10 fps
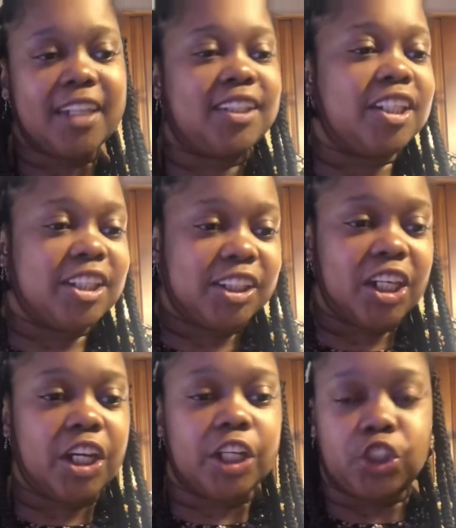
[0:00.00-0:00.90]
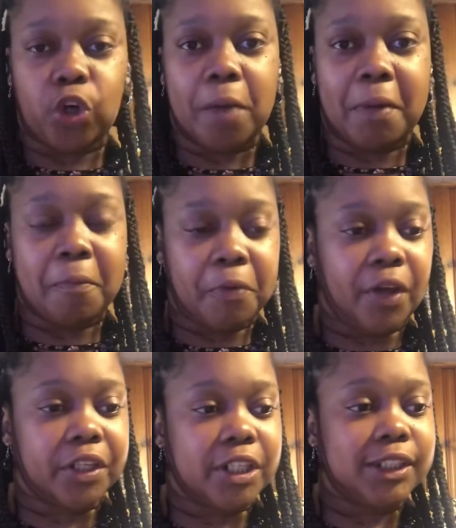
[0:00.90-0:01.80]
to consider it joy, my
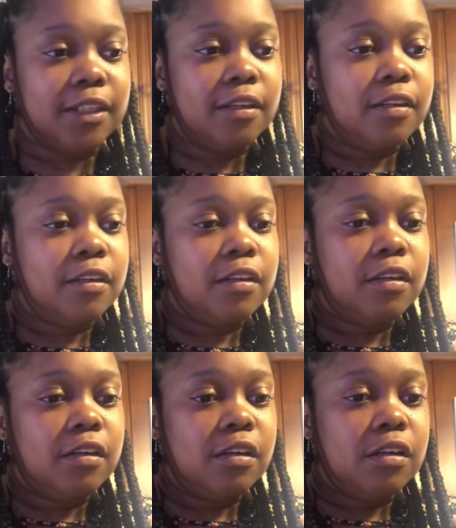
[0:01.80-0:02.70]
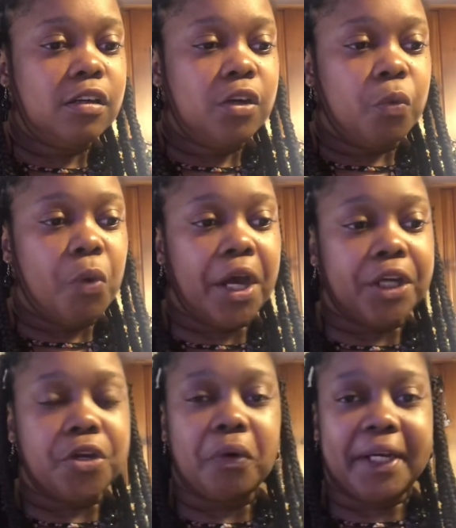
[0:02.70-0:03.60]
brothers, when
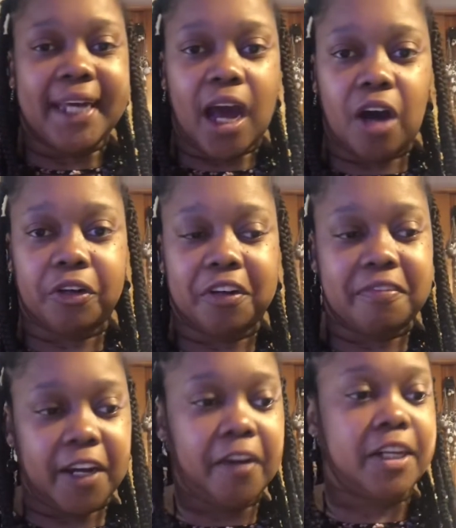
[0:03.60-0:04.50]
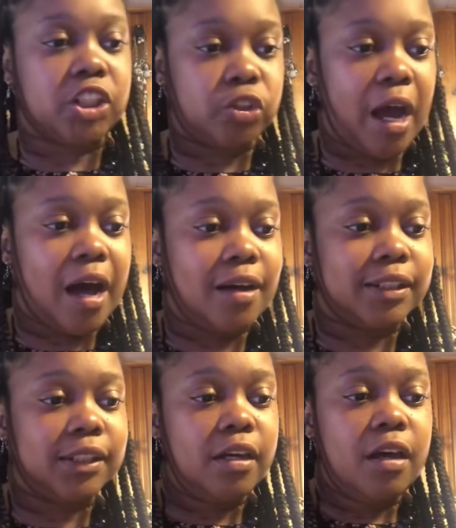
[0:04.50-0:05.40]
you encounter various trials.
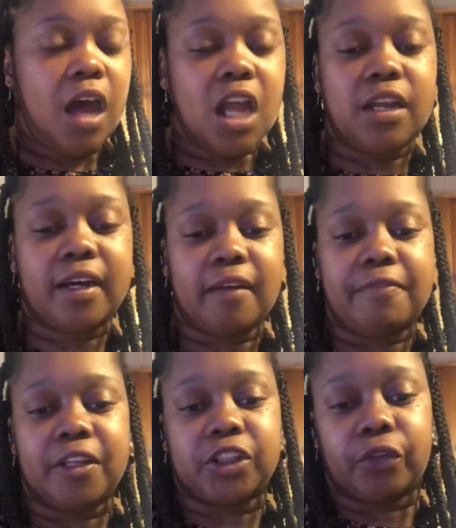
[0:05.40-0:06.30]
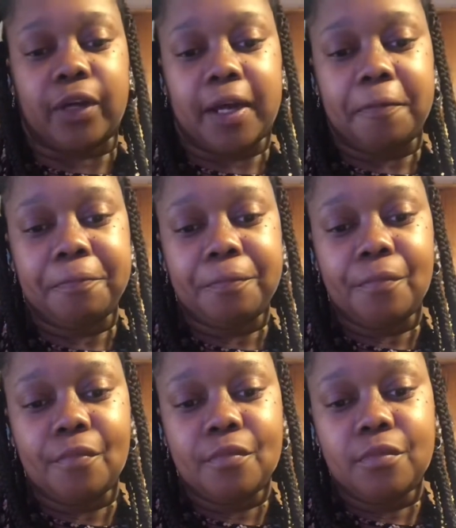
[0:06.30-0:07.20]
And look at verse 3.
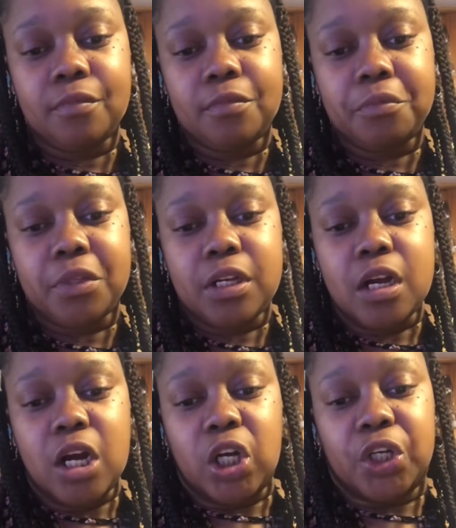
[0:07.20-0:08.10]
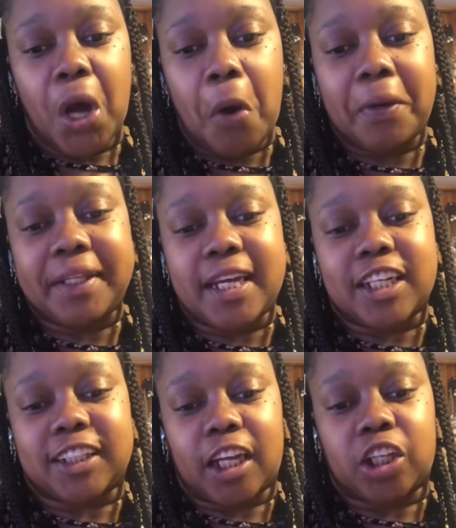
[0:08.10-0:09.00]
Knowing this,
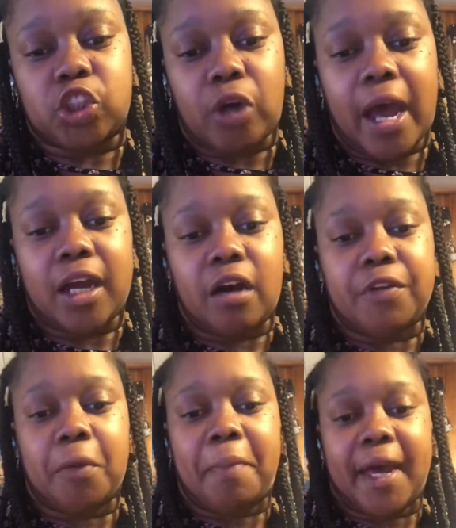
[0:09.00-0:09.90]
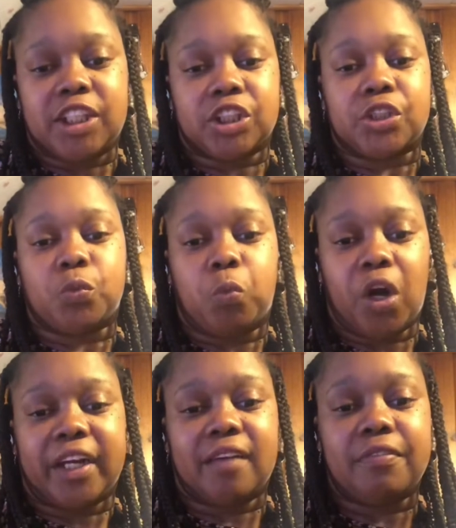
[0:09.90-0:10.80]
that the trying of your patience
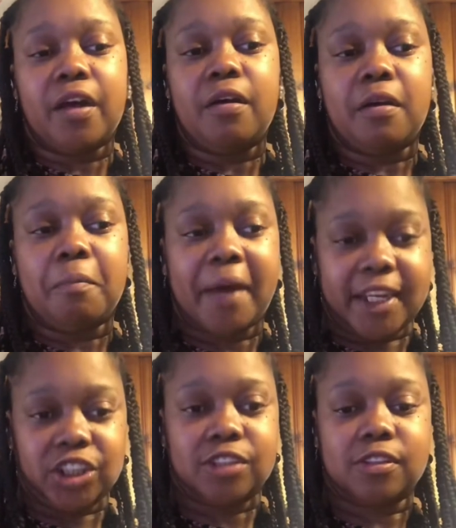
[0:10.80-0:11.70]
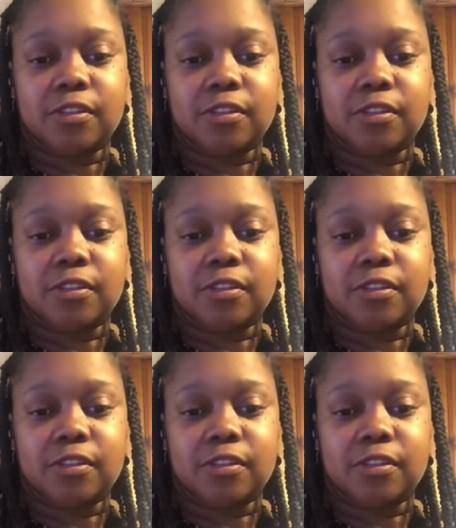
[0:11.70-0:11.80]
worketh patience.